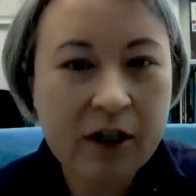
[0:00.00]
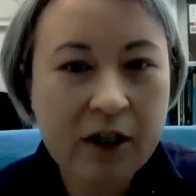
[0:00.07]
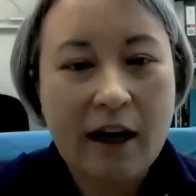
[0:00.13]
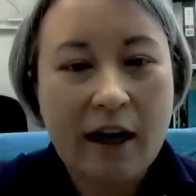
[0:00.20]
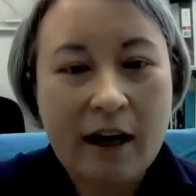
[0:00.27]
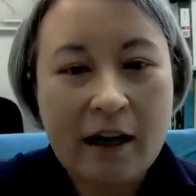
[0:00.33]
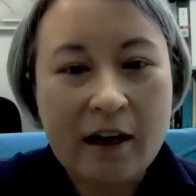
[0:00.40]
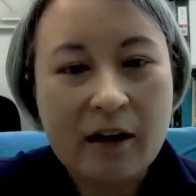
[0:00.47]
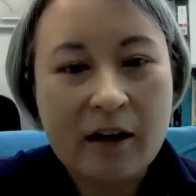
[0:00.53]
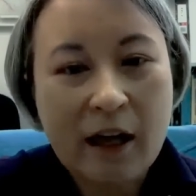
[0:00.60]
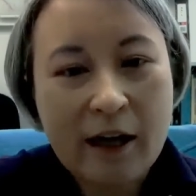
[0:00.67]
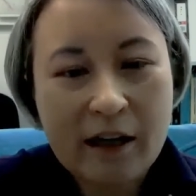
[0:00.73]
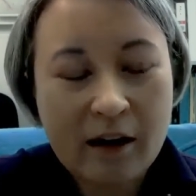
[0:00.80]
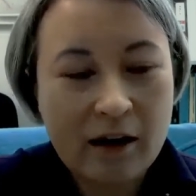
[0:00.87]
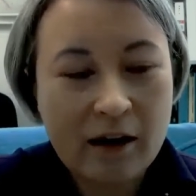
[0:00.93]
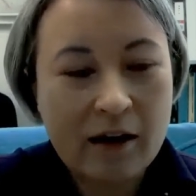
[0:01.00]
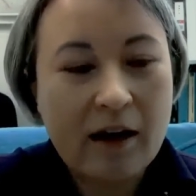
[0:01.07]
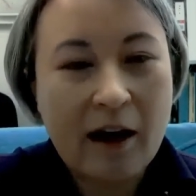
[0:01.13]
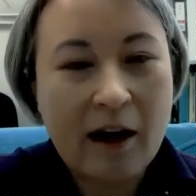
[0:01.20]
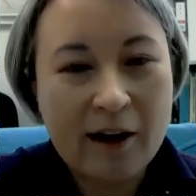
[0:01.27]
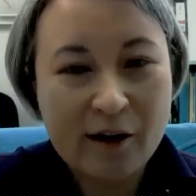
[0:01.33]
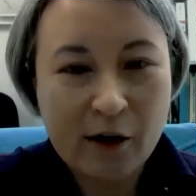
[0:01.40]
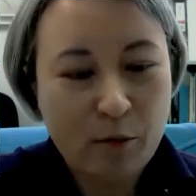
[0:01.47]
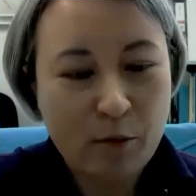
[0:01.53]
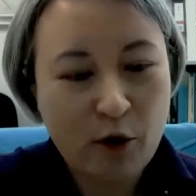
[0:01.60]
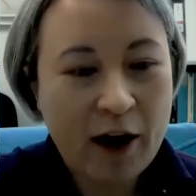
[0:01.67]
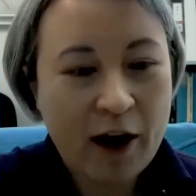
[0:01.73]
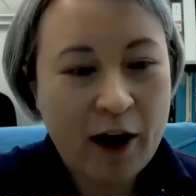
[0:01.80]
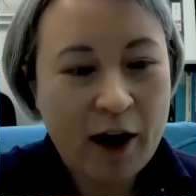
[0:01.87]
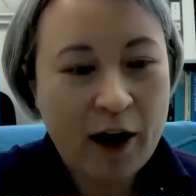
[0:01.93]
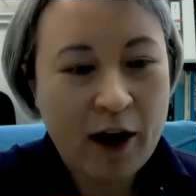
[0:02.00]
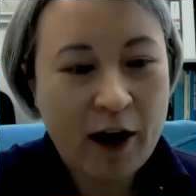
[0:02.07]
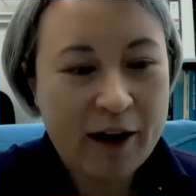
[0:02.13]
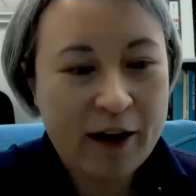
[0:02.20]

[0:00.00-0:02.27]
and like eyes on the prize.